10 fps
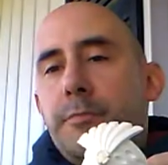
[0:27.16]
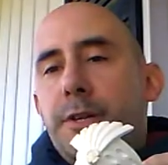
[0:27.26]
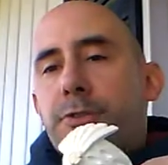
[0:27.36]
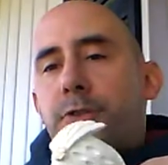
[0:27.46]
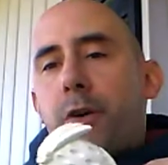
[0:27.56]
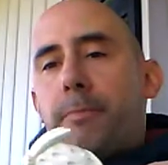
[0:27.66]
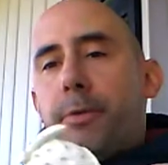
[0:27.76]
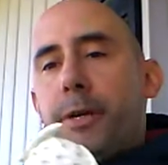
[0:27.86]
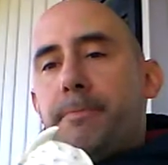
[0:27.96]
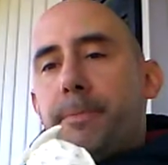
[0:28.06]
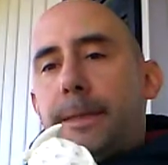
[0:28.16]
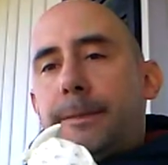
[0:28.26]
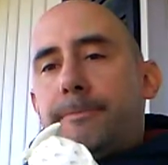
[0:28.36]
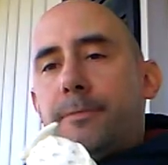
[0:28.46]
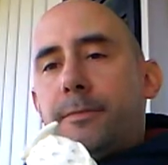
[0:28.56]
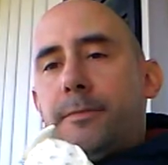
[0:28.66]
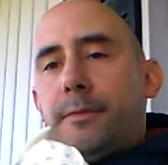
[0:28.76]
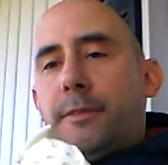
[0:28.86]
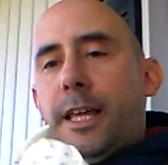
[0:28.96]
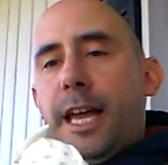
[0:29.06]
Meerschaum pipe
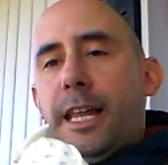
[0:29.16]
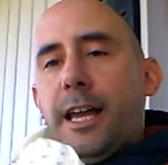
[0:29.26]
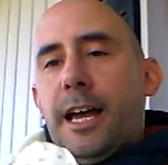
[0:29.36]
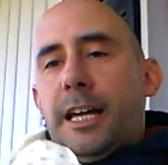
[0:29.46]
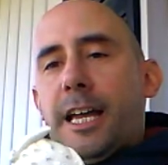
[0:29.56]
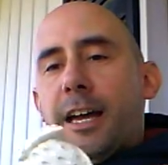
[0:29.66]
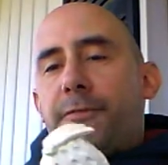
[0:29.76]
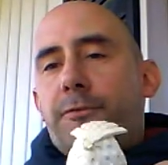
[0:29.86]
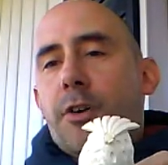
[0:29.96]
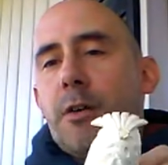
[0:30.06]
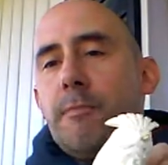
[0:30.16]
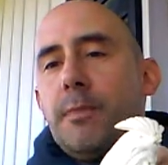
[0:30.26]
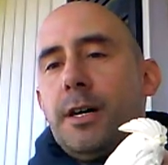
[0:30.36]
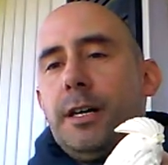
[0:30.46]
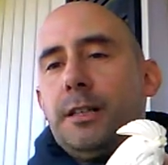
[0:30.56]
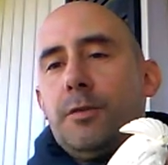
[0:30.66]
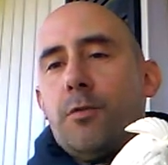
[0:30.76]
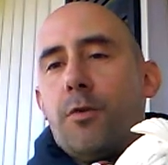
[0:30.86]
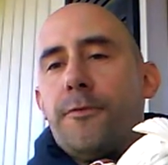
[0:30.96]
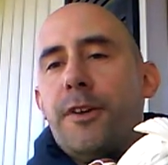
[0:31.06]
that I got from uh,
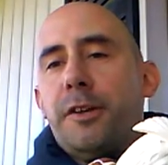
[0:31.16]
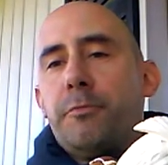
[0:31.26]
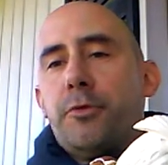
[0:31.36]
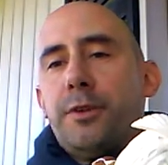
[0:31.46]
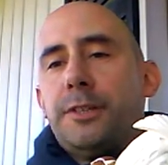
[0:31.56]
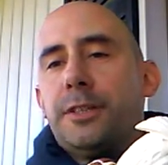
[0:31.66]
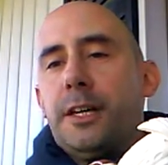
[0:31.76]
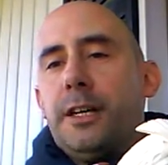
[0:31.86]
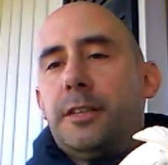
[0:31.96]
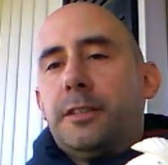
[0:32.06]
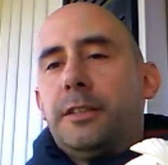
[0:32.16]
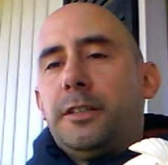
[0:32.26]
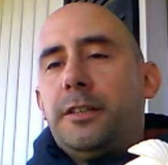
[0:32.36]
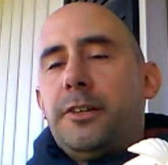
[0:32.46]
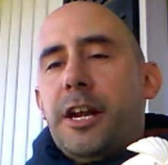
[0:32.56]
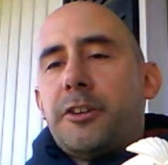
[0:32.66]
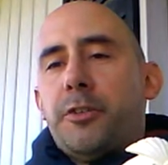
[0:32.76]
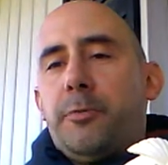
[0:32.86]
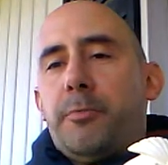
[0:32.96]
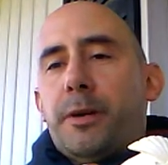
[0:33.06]
Wharf Valley Boys uh,
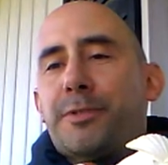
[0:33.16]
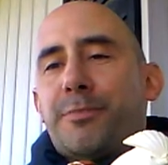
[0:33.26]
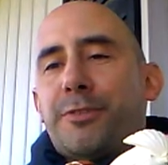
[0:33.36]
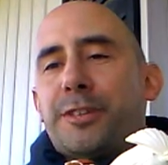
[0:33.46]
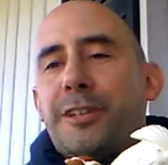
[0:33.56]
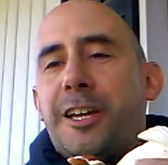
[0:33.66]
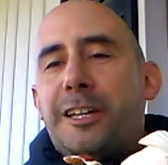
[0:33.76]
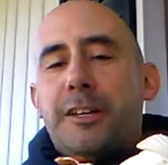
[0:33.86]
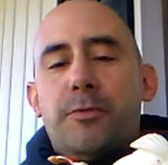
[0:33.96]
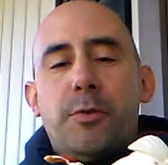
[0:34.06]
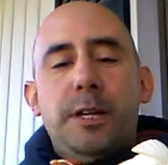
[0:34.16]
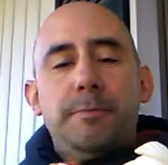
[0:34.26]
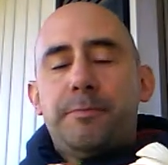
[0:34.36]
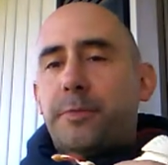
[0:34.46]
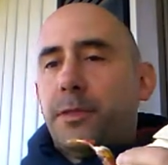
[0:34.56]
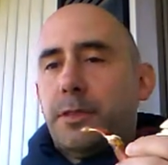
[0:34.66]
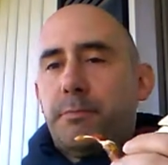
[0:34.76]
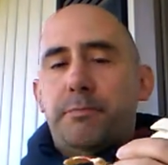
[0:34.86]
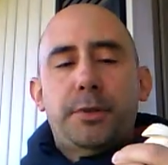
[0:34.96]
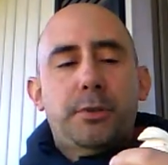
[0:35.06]
International Pipe Smoking Day giveaway.
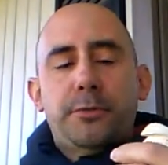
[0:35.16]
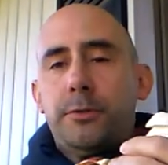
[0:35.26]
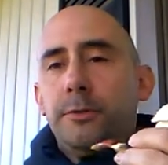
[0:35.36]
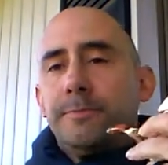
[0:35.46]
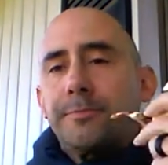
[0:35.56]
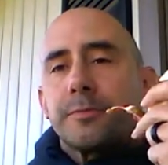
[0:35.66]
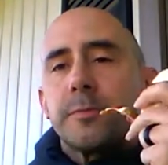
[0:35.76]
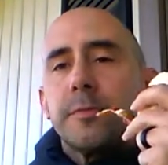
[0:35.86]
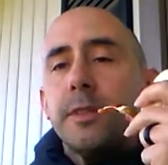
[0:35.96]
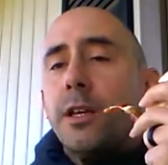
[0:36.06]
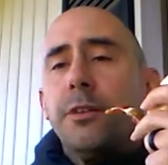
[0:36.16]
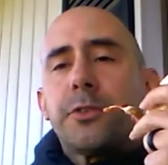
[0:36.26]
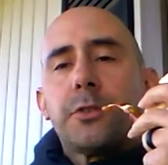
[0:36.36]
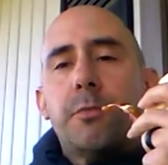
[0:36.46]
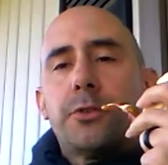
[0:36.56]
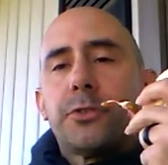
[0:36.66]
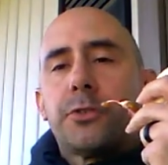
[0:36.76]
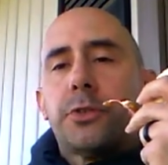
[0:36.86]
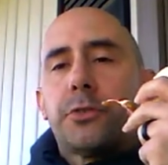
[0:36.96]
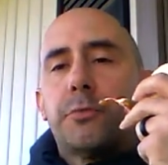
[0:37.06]
It's beautiful. Smokes
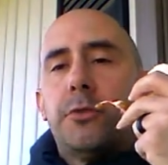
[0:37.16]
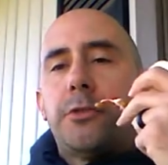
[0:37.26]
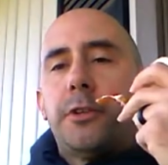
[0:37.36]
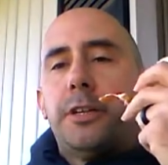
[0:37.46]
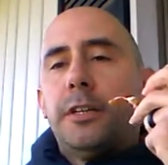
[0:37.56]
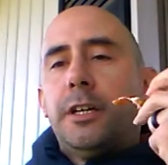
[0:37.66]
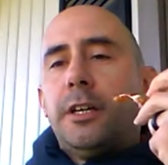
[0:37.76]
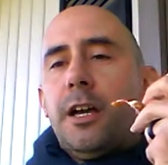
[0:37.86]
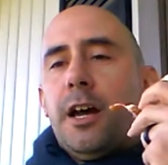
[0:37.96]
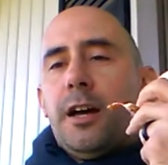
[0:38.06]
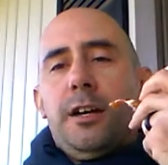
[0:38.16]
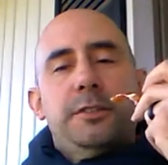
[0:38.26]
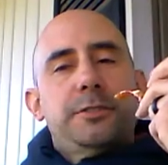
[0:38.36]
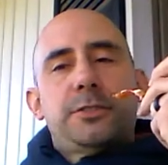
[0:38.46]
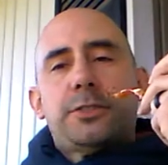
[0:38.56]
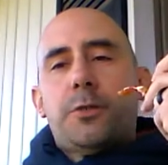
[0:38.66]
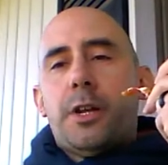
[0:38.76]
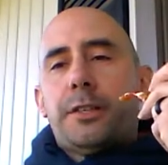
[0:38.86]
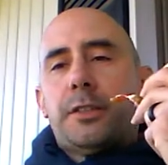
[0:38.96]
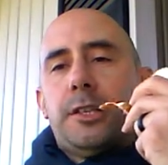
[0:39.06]
so smoothly, uh, so
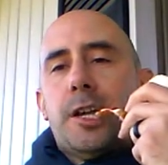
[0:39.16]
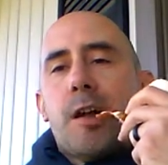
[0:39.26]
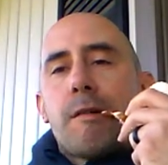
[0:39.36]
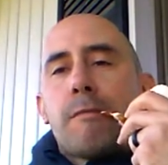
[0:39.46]
nicely.